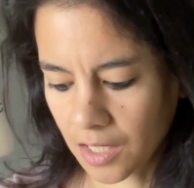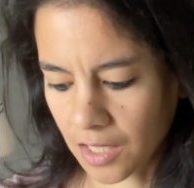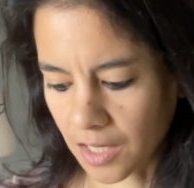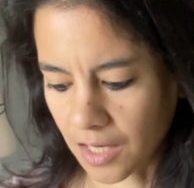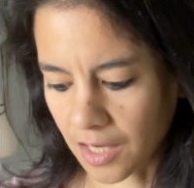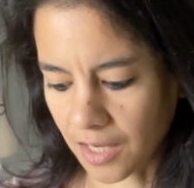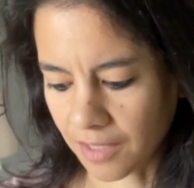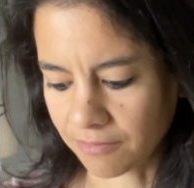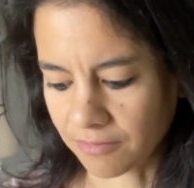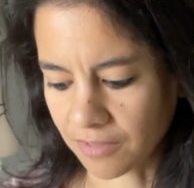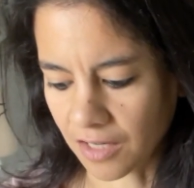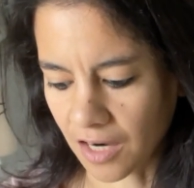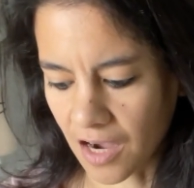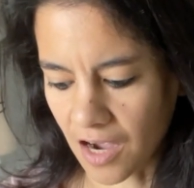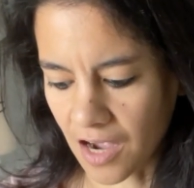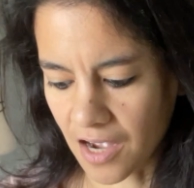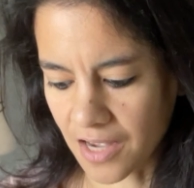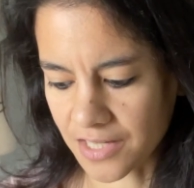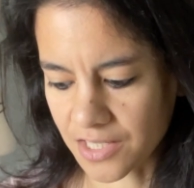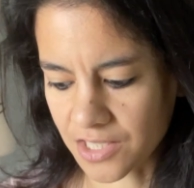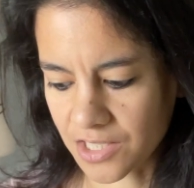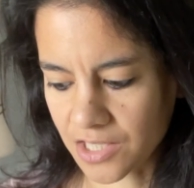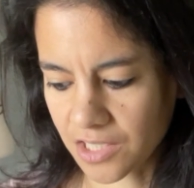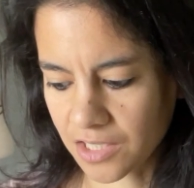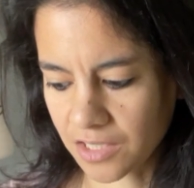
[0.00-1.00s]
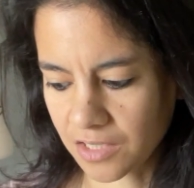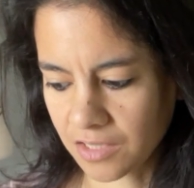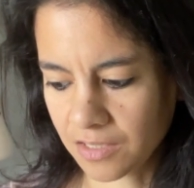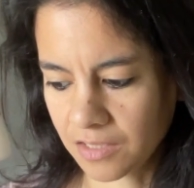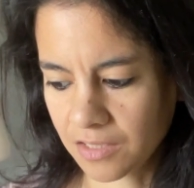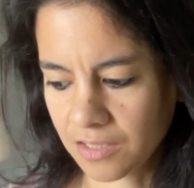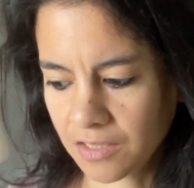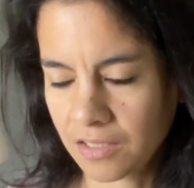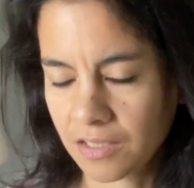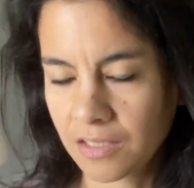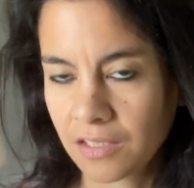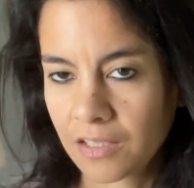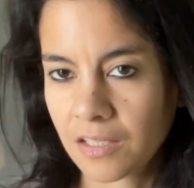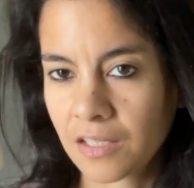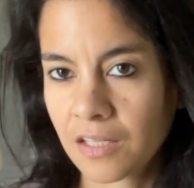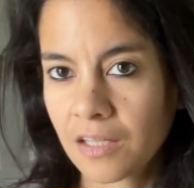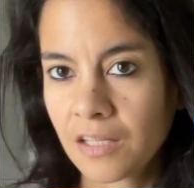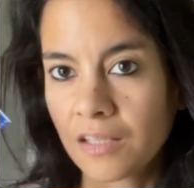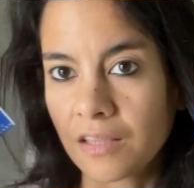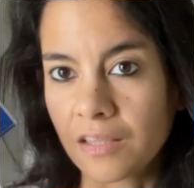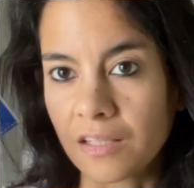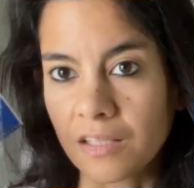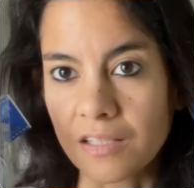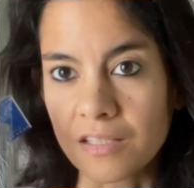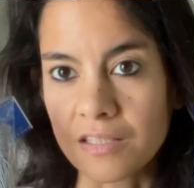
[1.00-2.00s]
I've got
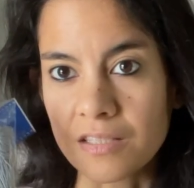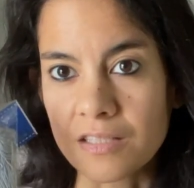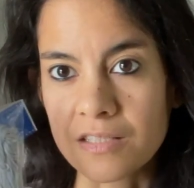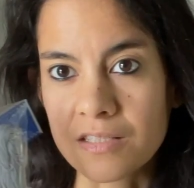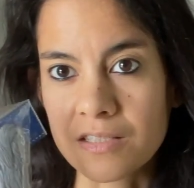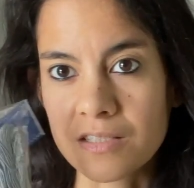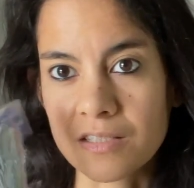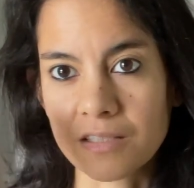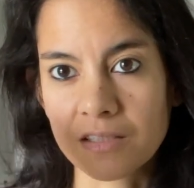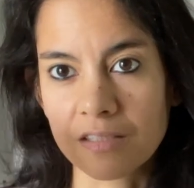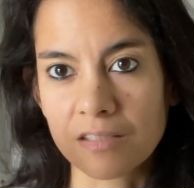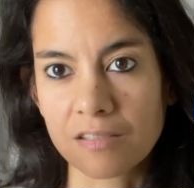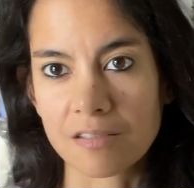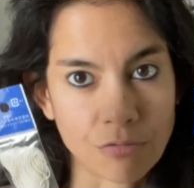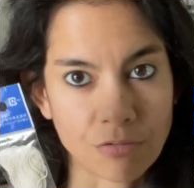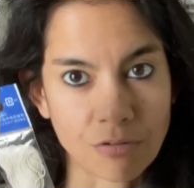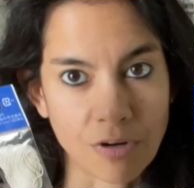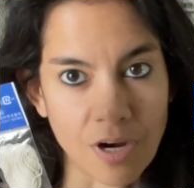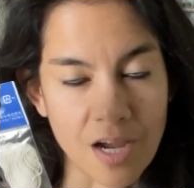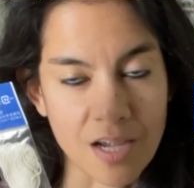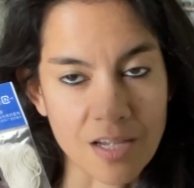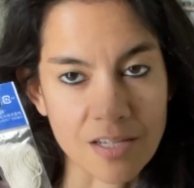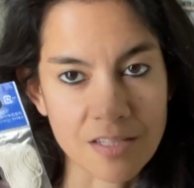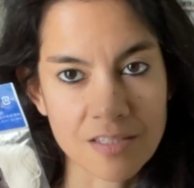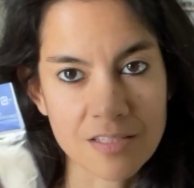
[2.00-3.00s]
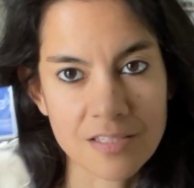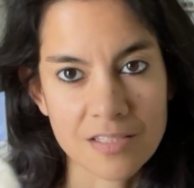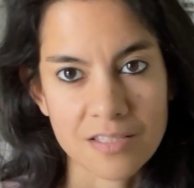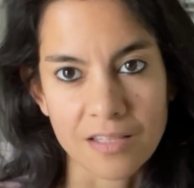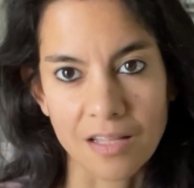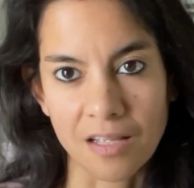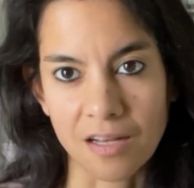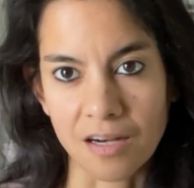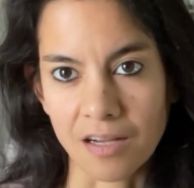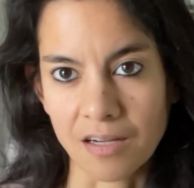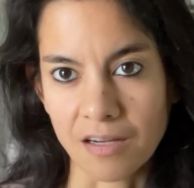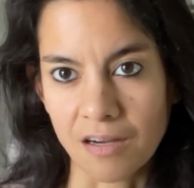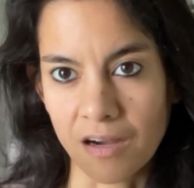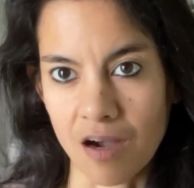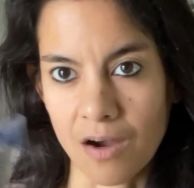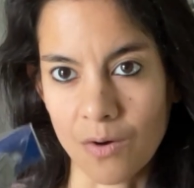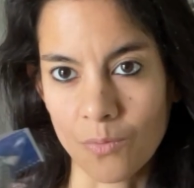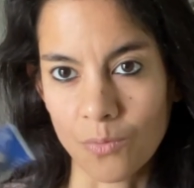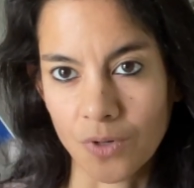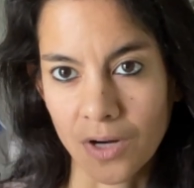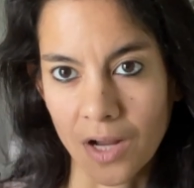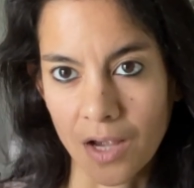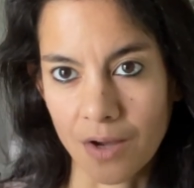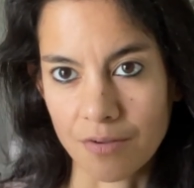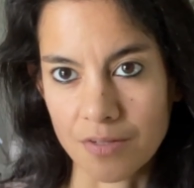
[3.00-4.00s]
these threads that I got
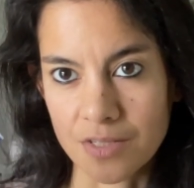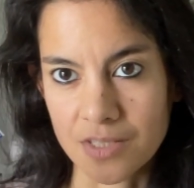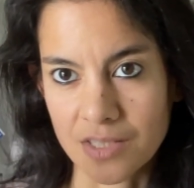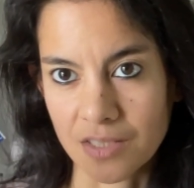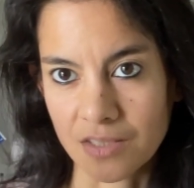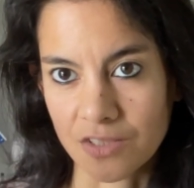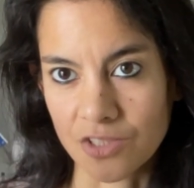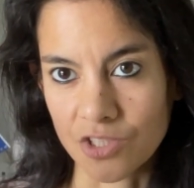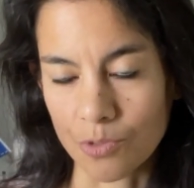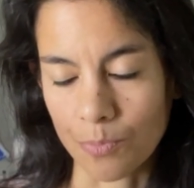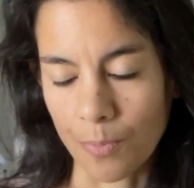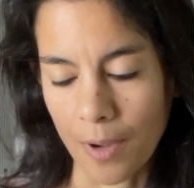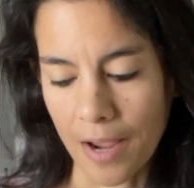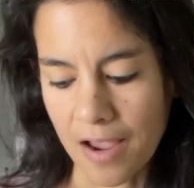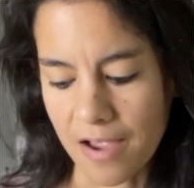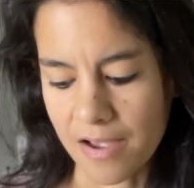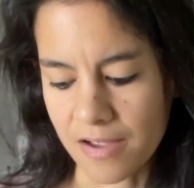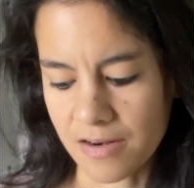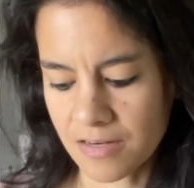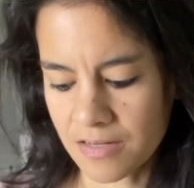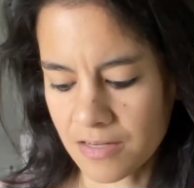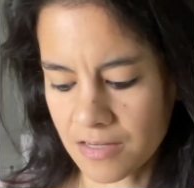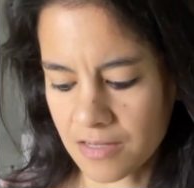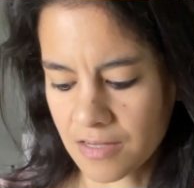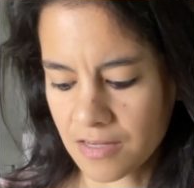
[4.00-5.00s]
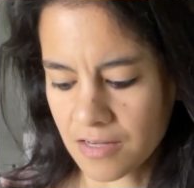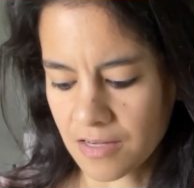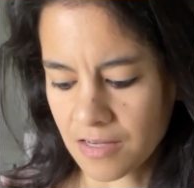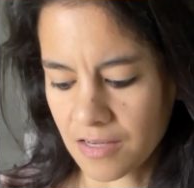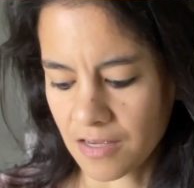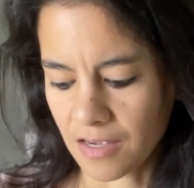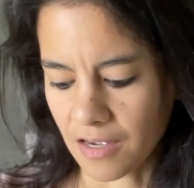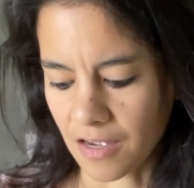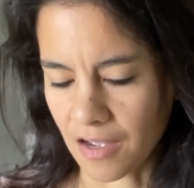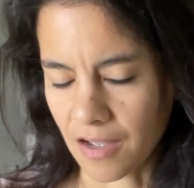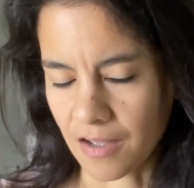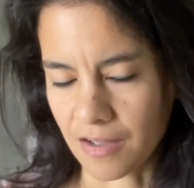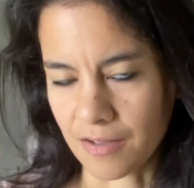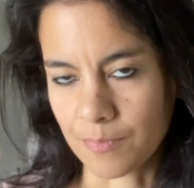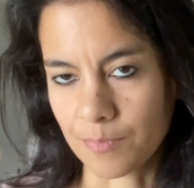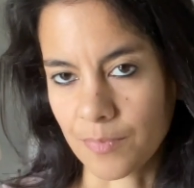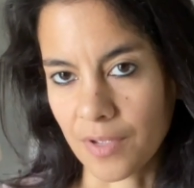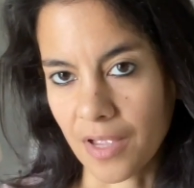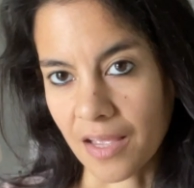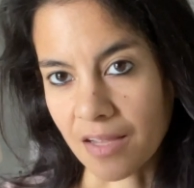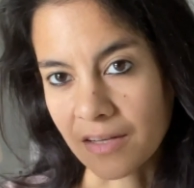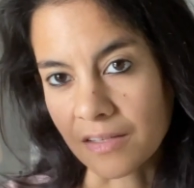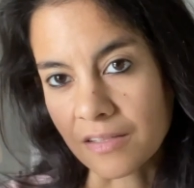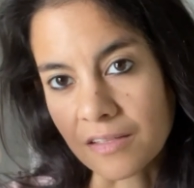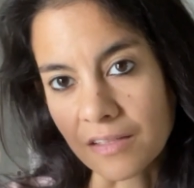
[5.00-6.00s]
when I was in Japan,
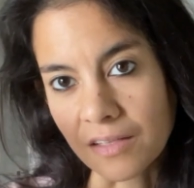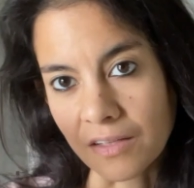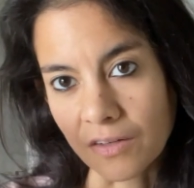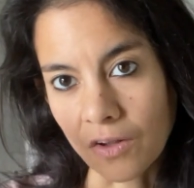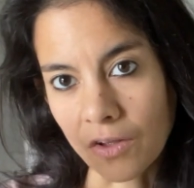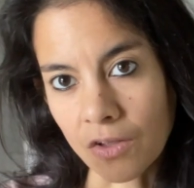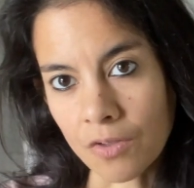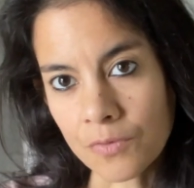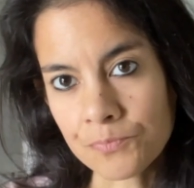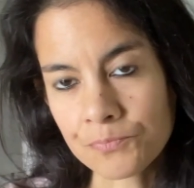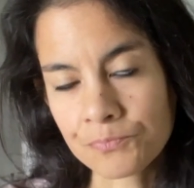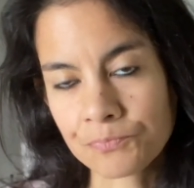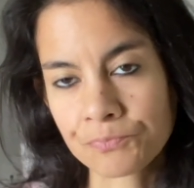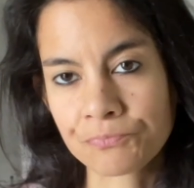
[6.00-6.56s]
and a needle.